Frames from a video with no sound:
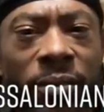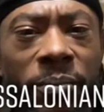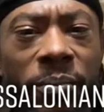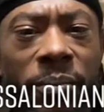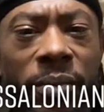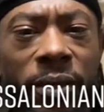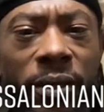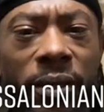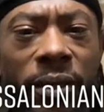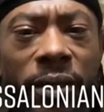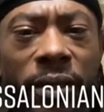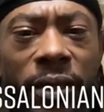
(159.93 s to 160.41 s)

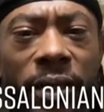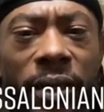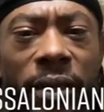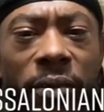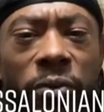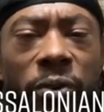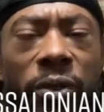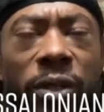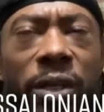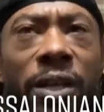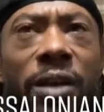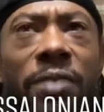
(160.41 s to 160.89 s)
but He
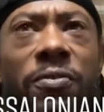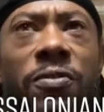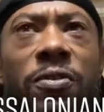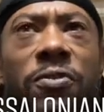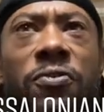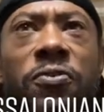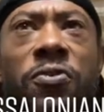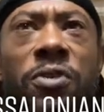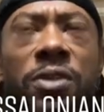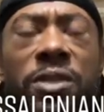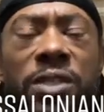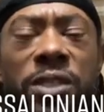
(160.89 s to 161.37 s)
will never
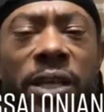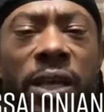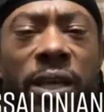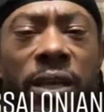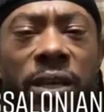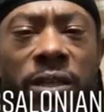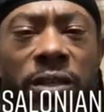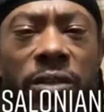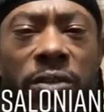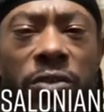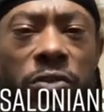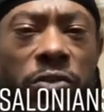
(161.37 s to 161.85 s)

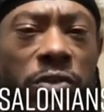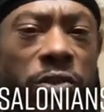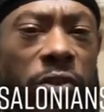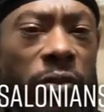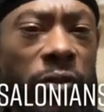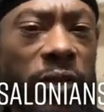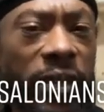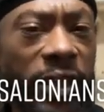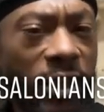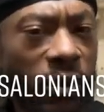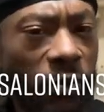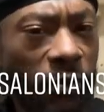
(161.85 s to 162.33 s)
forsake you.
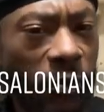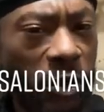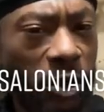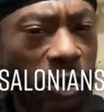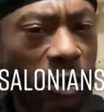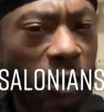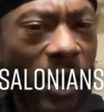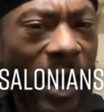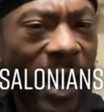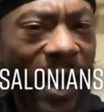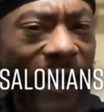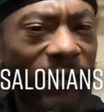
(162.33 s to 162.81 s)
So, that's what
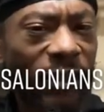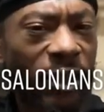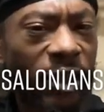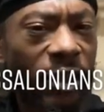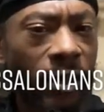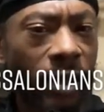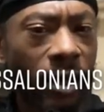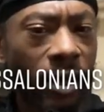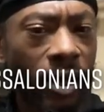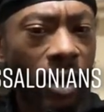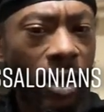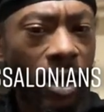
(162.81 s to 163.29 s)
you have to
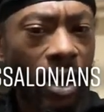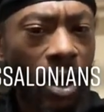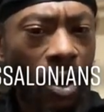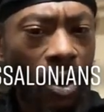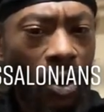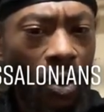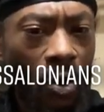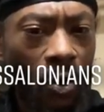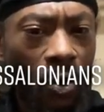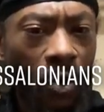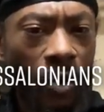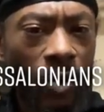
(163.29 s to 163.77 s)

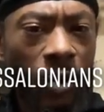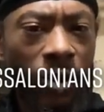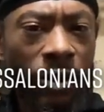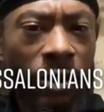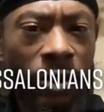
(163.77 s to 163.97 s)
know.